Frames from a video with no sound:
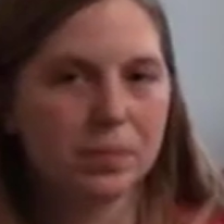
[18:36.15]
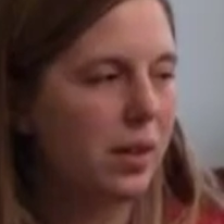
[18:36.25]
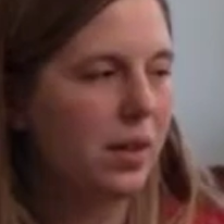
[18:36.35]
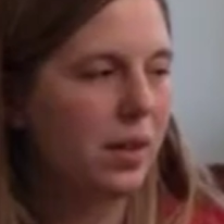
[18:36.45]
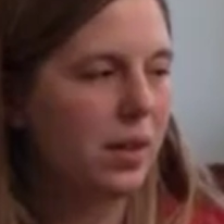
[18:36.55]

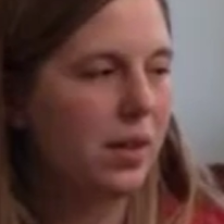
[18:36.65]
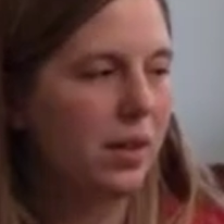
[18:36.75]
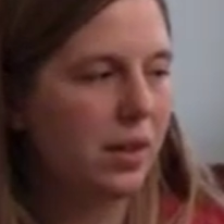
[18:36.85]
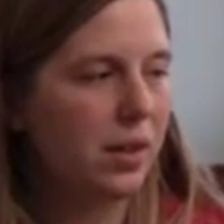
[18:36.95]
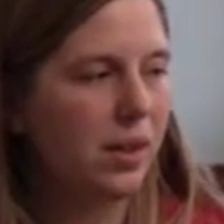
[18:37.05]

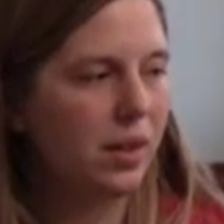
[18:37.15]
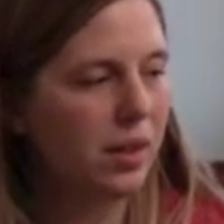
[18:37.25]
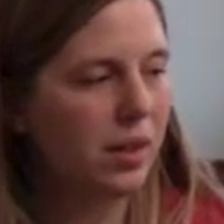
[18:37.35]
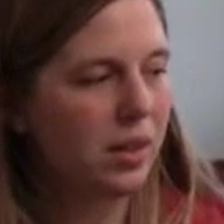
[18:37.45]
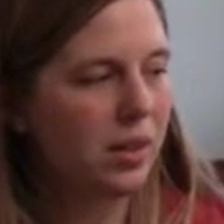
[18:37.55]

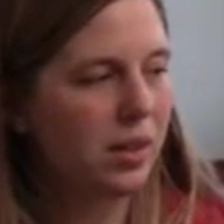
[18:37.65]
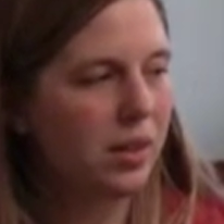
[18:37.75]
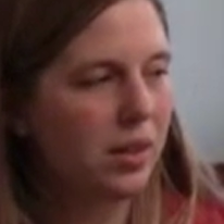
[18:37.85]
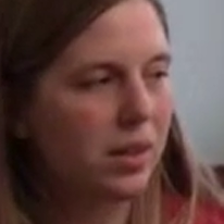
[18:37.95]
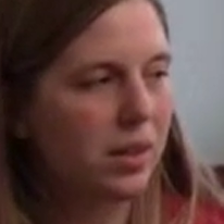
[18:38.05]

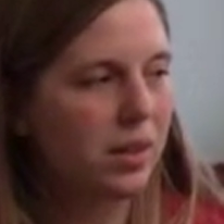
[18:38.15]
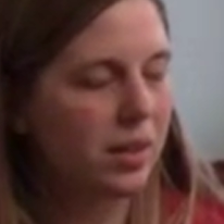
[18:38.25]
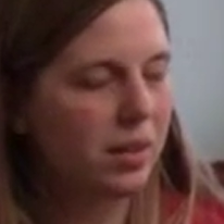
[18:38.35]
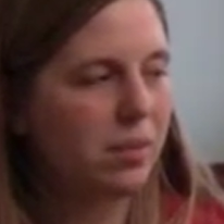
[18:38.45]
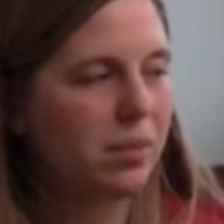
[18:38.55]

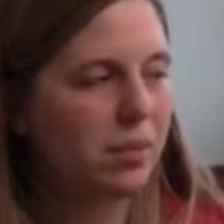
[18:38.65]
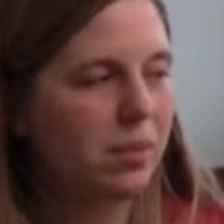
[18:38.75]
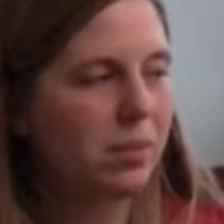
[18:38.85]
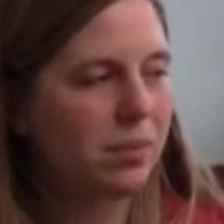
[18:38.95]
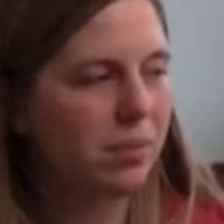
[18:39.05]

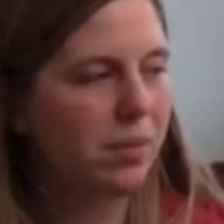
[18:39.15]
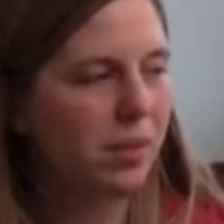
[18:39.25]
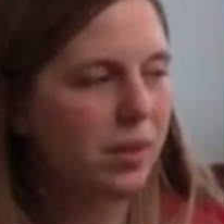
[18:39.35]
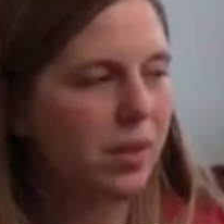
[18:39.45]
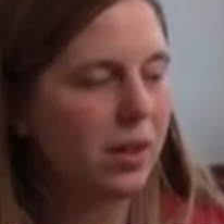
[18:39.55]

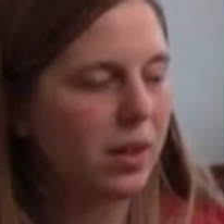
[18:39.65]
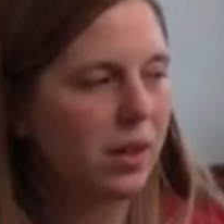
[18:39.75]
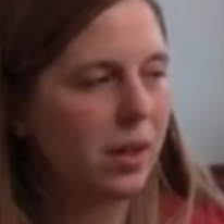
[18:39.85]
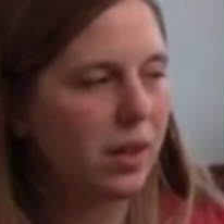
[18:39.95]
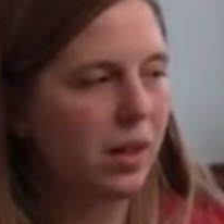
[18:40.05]

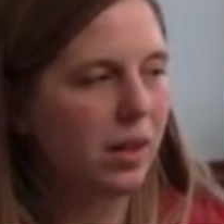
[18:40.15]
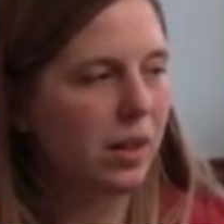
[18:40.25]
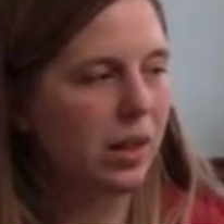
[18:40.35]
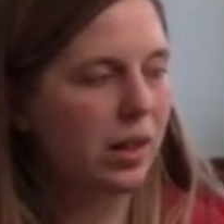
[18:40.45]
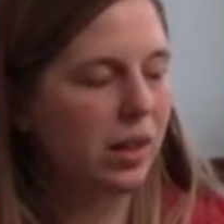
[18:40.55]

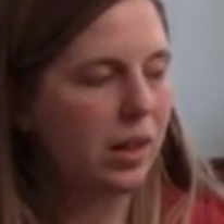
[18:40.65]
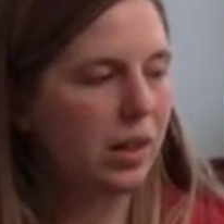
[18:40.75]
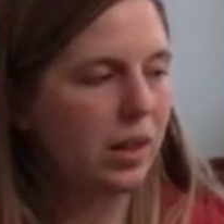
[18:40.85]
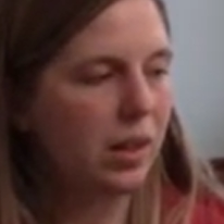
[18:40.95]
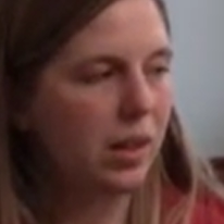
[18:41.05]

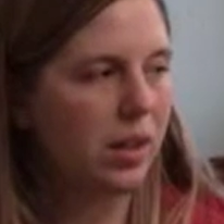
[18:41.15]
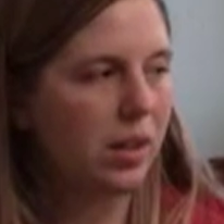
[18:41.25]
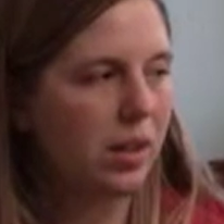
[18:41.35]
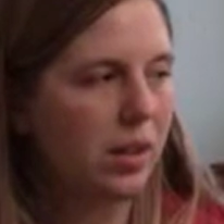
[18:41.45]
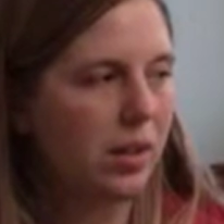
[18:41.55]

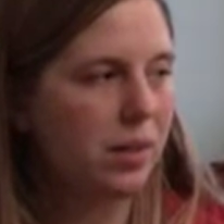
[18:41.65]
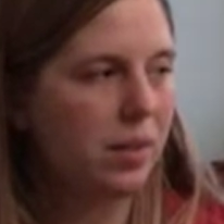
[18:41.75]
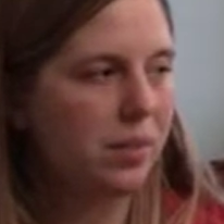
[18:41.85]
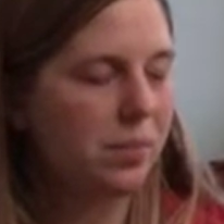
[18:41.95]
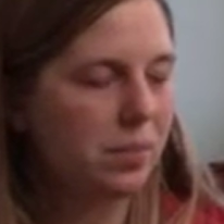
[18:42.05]

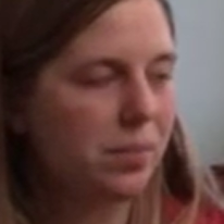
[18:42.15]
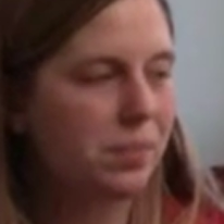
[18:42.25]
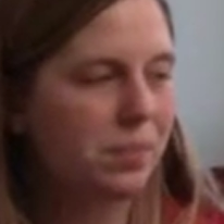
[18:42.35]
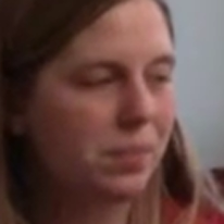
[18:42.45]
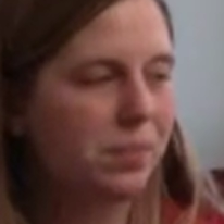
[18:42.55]

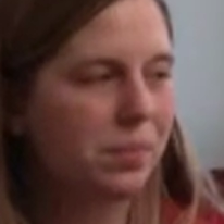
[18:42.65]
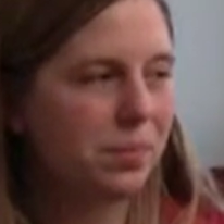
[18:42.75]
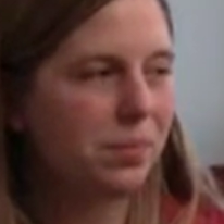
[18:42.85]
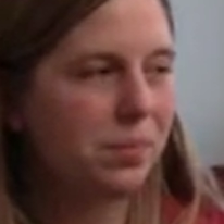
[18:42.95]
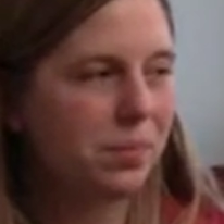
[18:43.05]

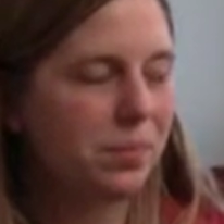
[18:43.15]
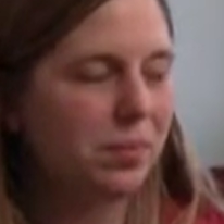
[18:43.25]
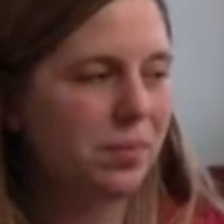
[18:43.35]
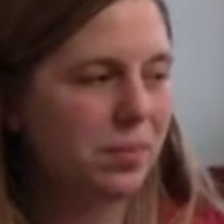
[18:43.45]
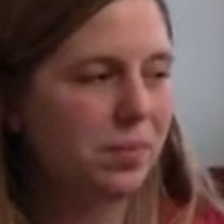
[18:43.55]

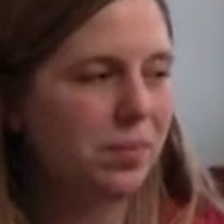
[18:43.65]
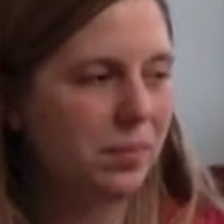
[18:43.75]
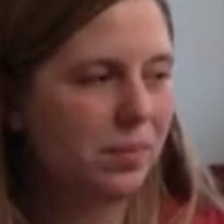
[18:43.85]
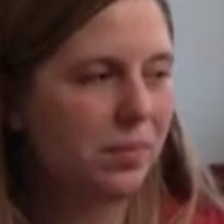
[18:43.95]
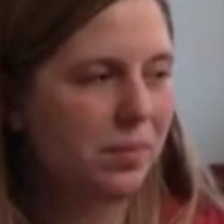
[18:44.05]
(silent)